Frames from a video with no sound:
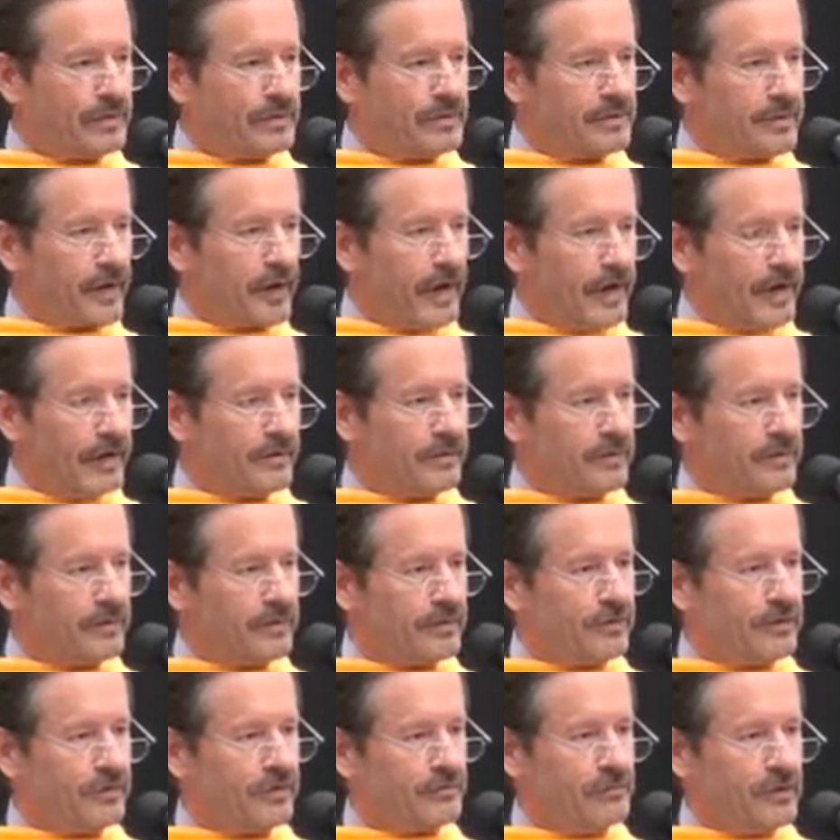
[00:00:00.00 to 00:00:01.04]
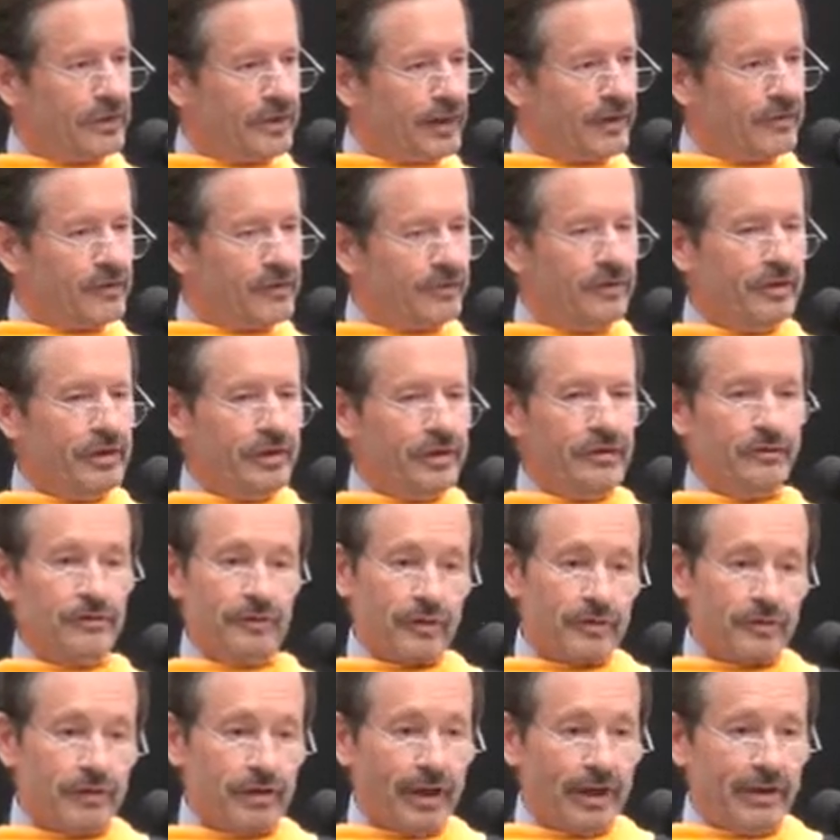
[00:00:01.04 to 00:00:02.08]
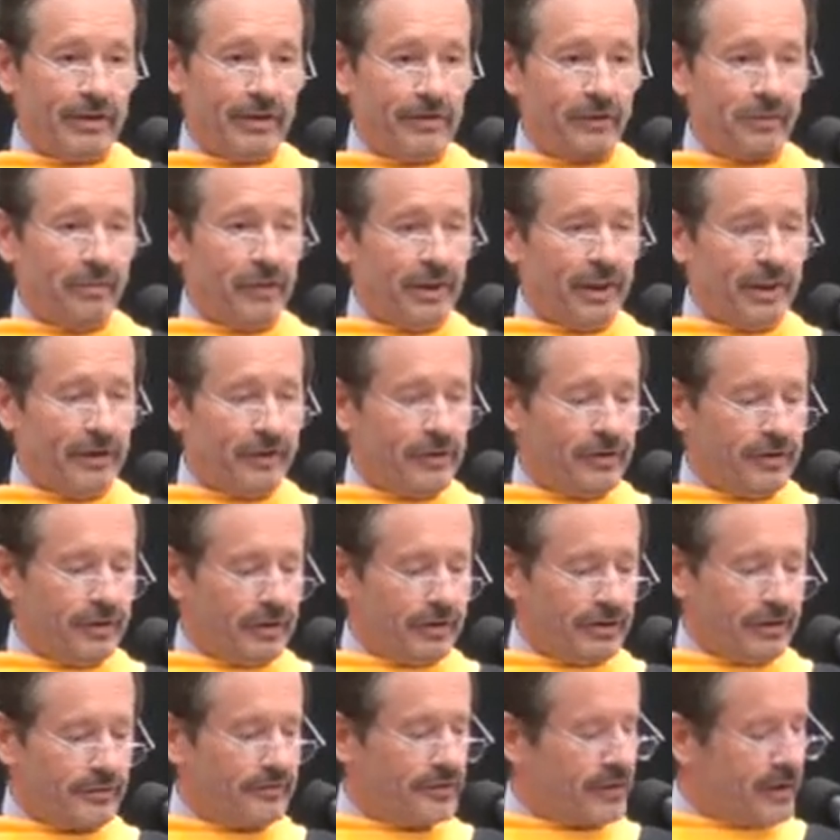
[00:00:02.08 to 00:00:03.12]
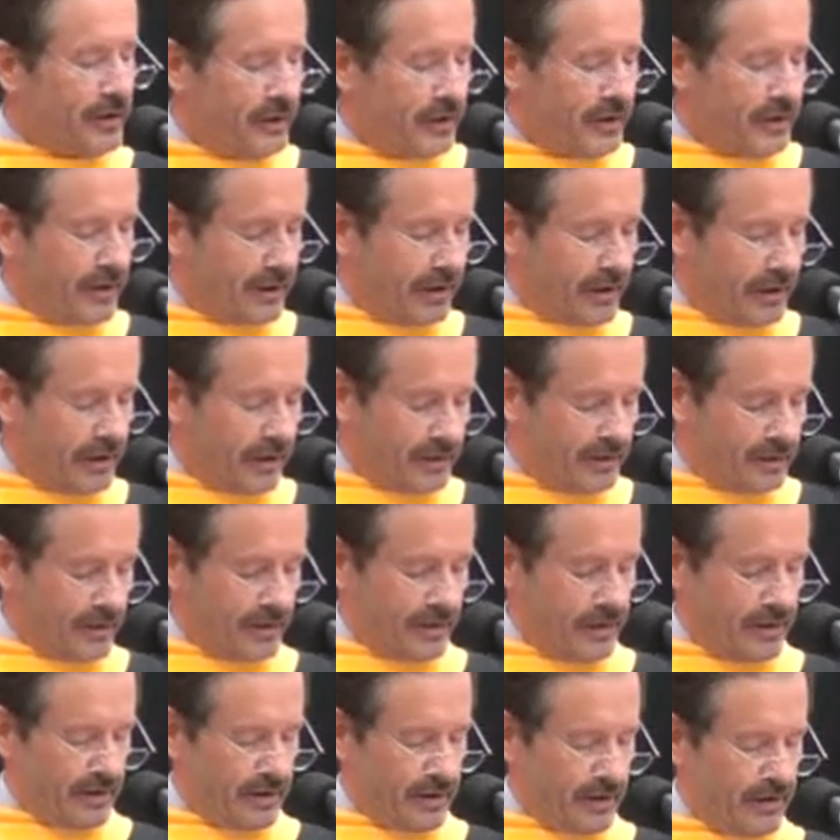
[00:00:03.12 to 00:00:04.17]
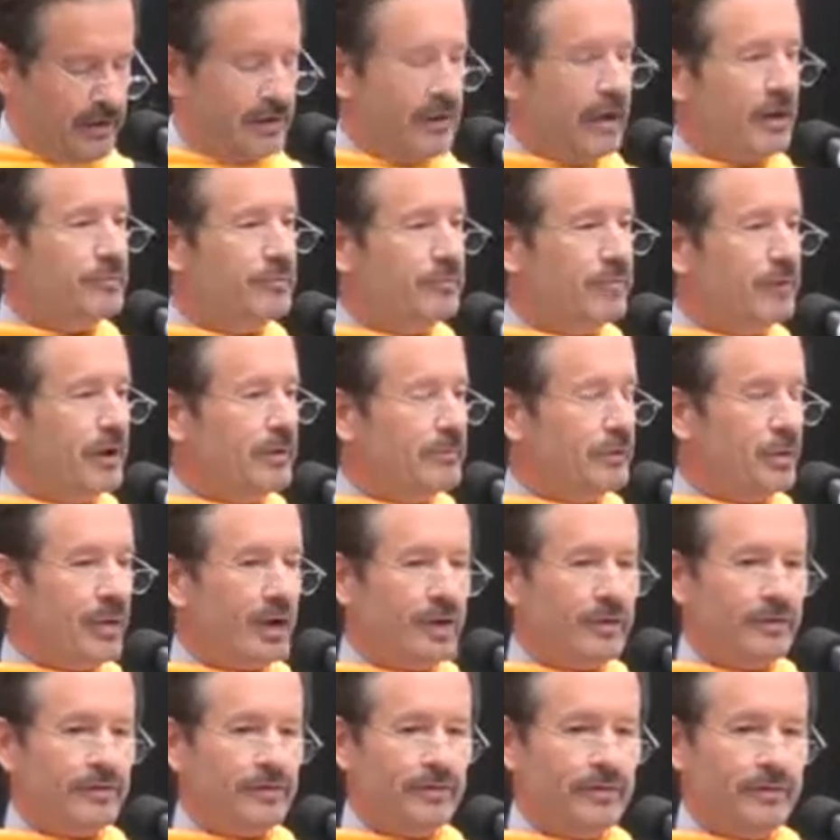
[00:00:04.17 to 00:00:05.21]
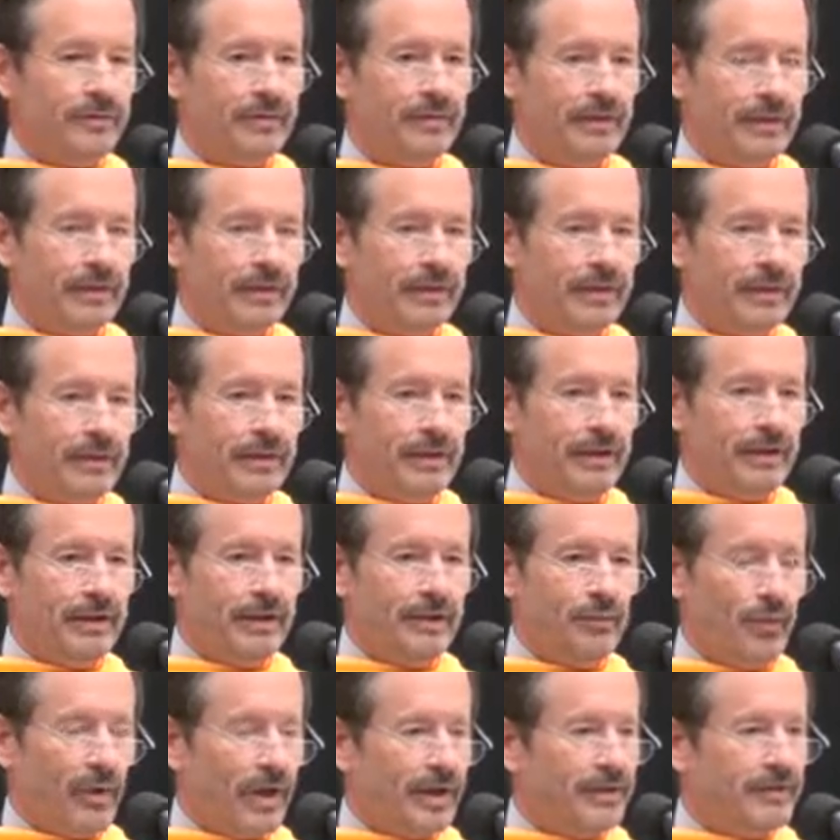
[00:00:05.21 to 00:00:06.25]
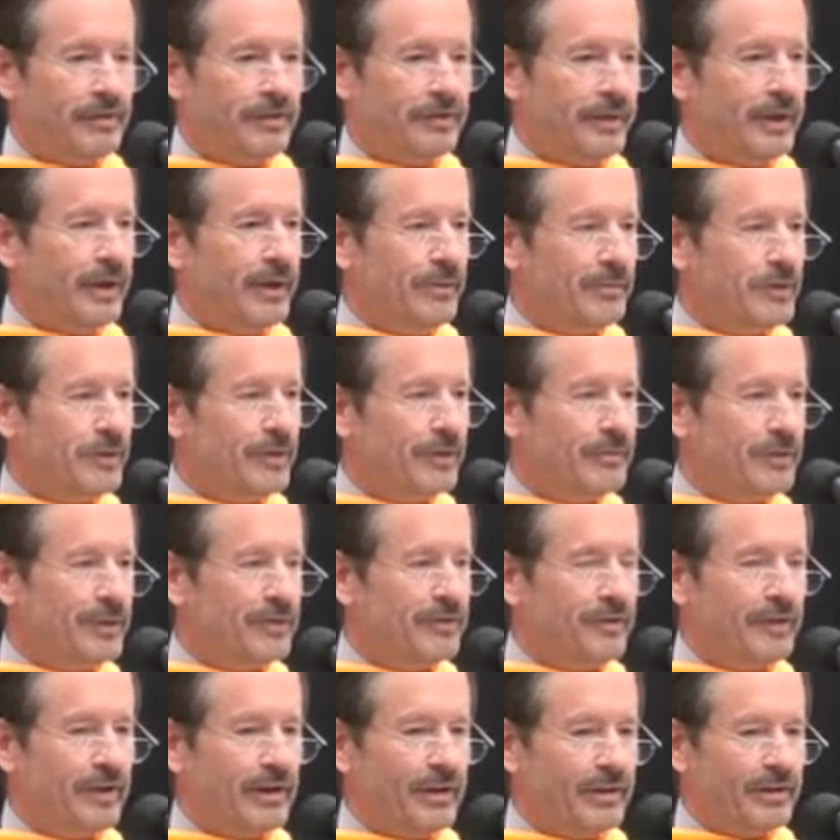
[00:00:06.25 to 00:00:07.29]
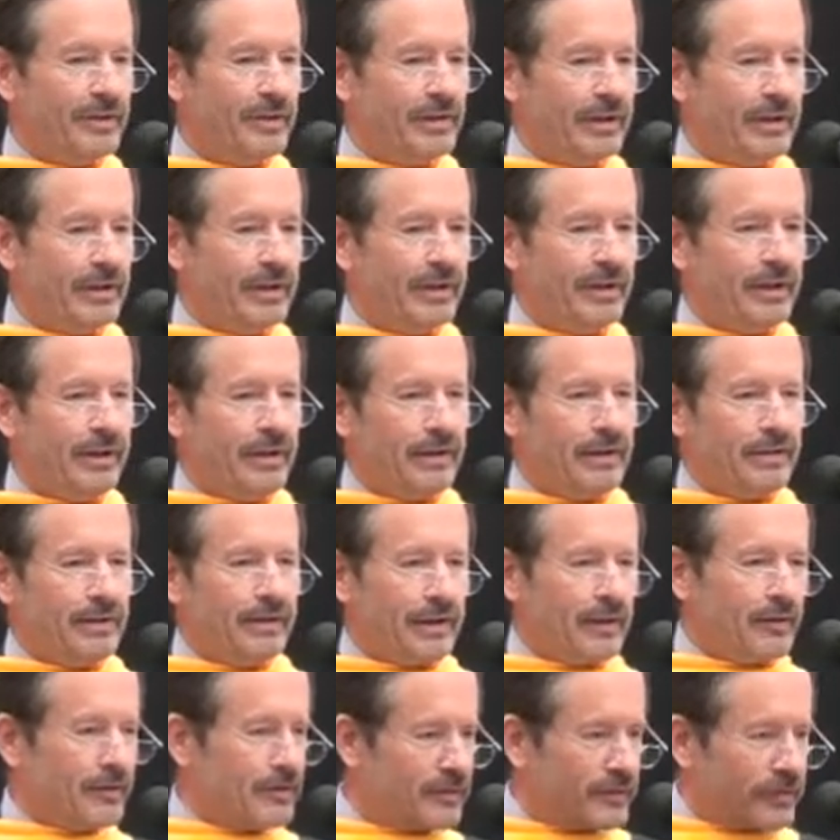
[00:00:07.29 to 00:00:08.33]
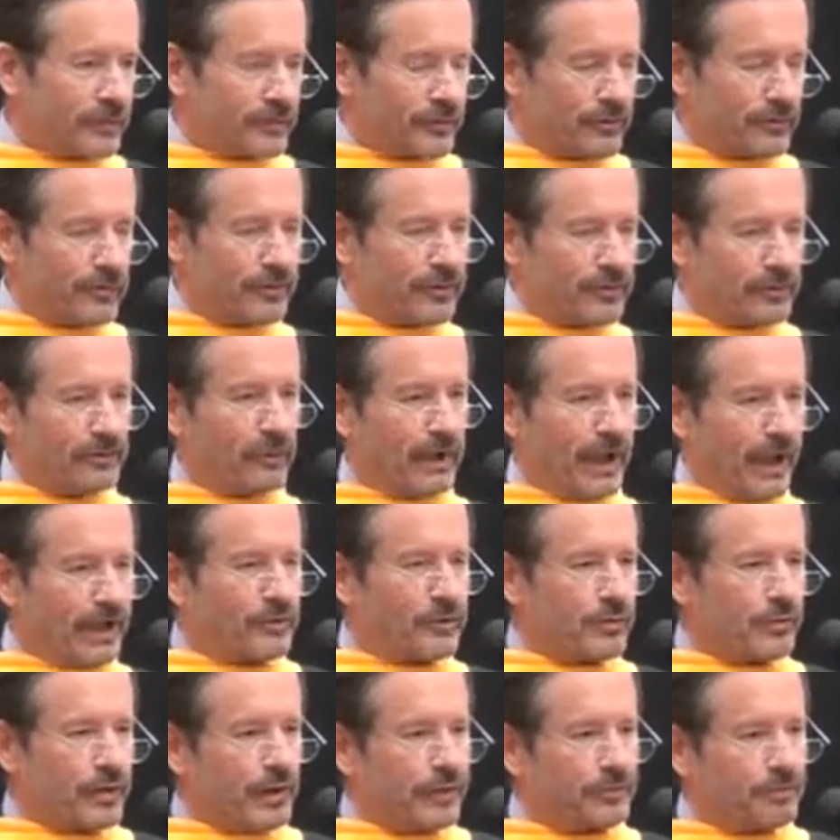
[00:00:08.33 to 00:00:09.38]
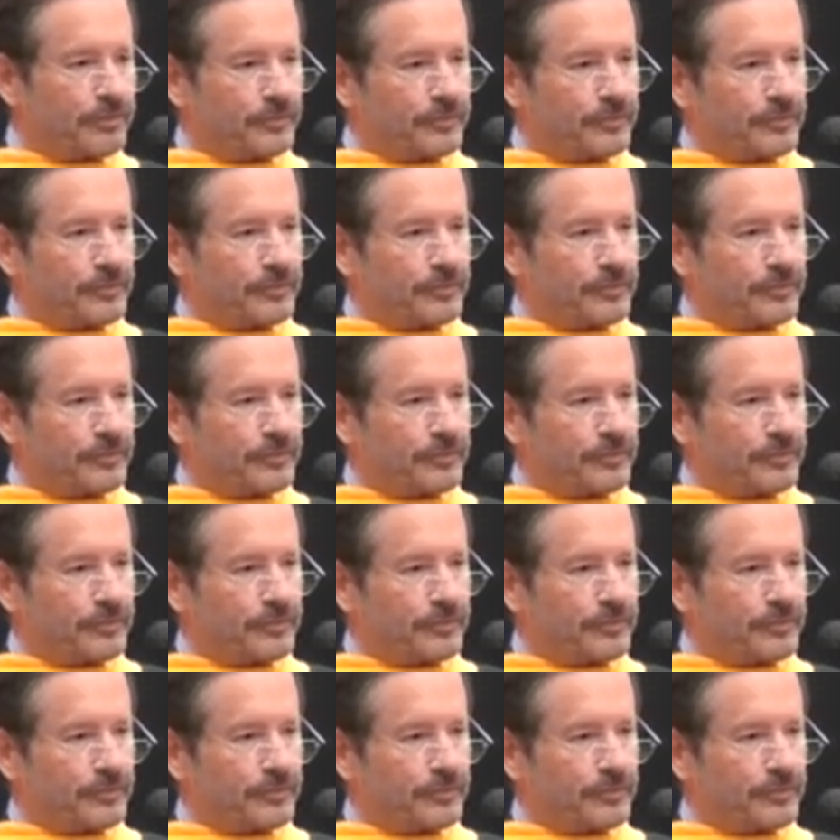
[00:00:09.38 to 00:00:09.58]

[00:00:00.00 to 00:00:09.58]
scientist, PhD, just gotten his PhD, very young age, named James Watson. And Watson came to him and said, there's this X-ray